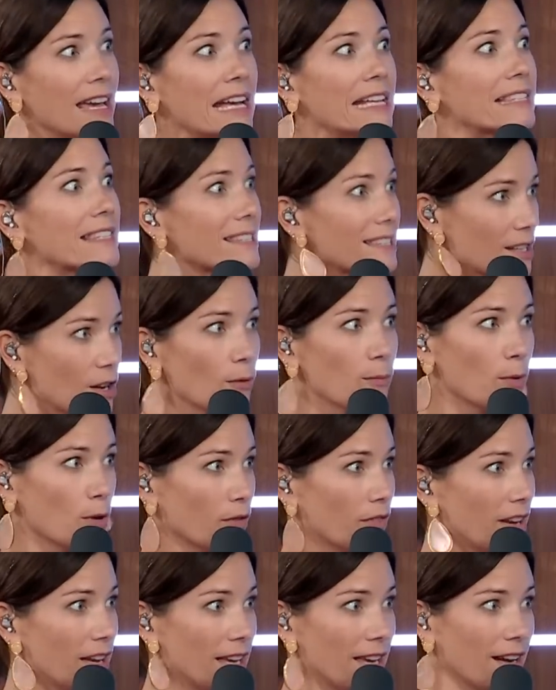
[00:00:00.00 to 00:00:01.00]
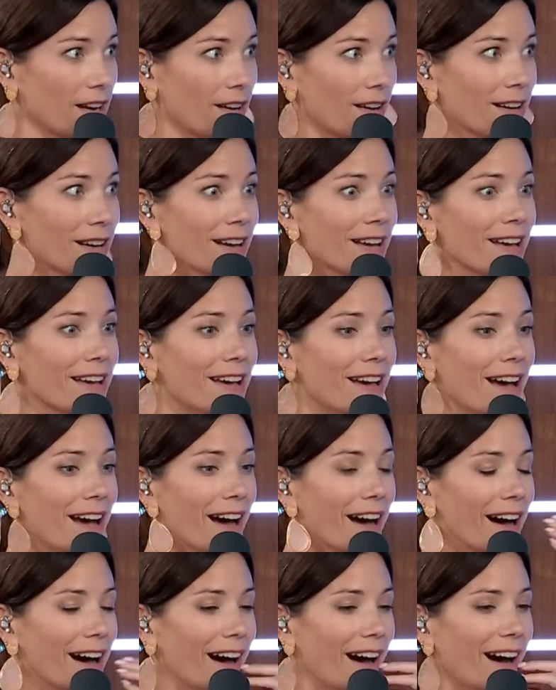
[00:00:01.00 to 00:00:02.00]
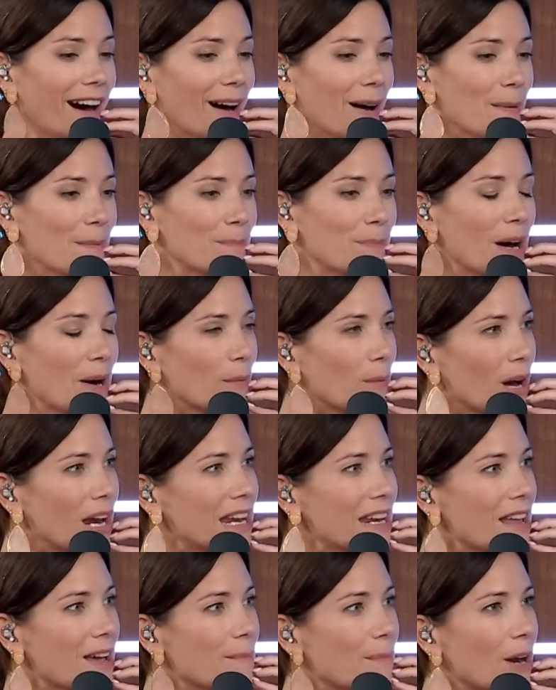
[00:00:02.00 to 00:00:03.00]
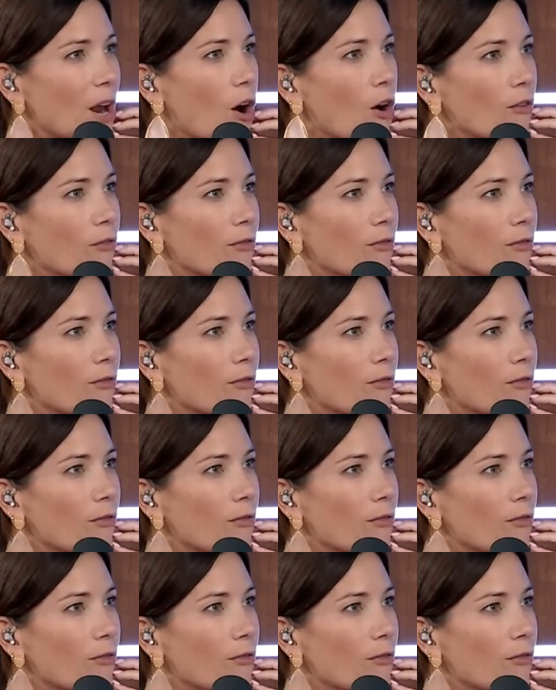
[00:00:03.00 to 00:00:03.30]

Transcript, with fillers: and still moving here. Uh, but what? But we oh,